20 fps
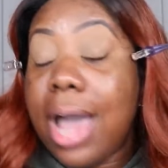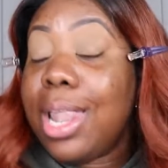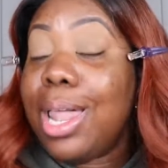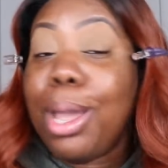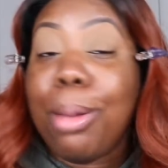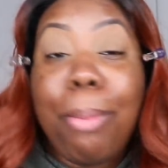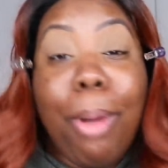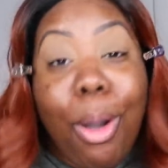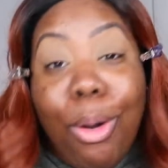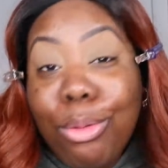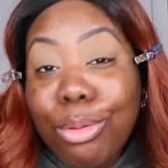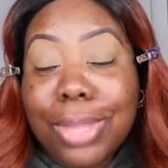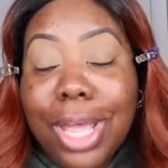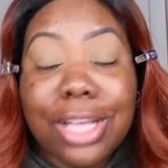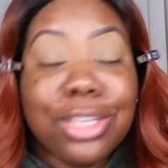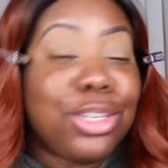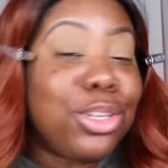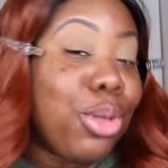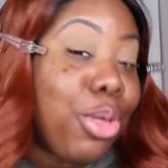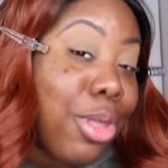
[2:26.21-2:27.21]
like
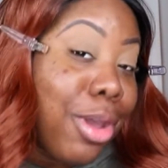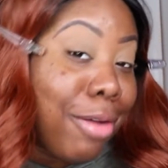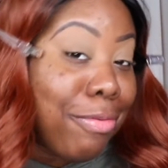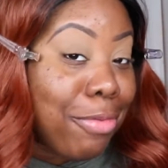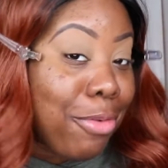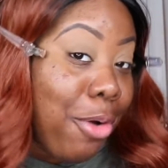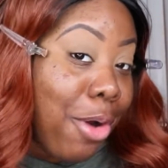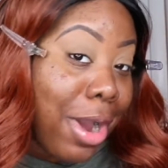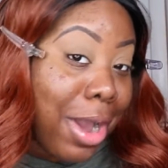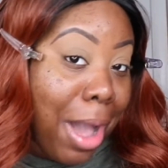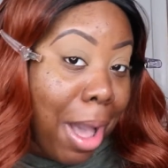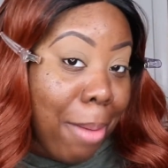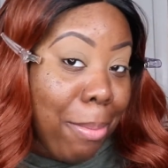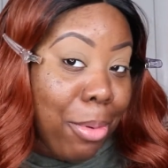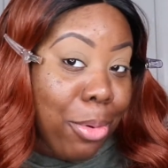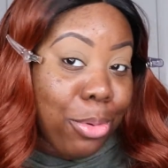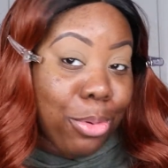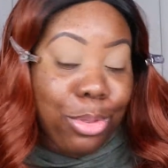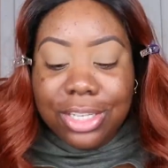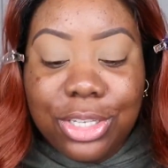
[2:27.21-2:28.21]
both, so therefore I got
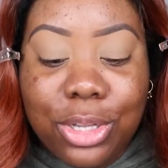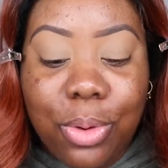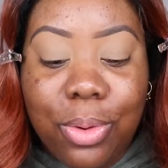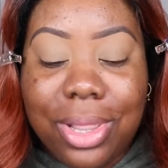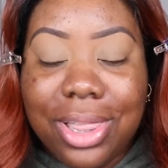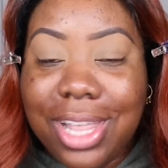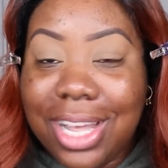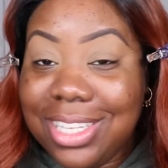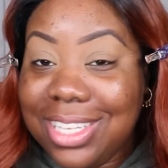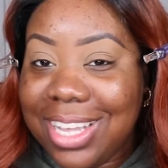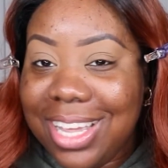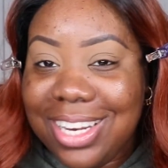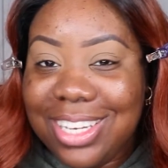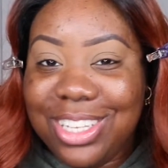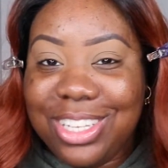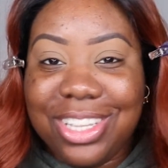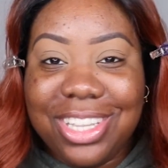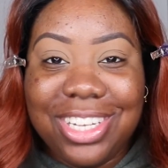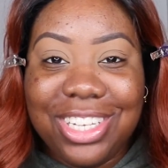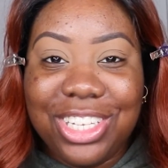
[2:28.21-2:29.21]
both. So let's get
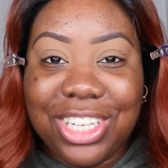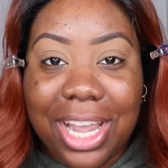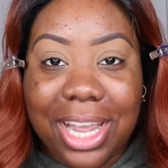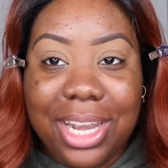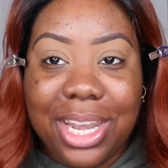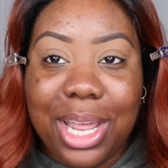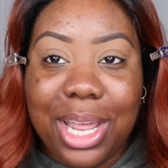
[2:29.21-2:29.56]
into these shade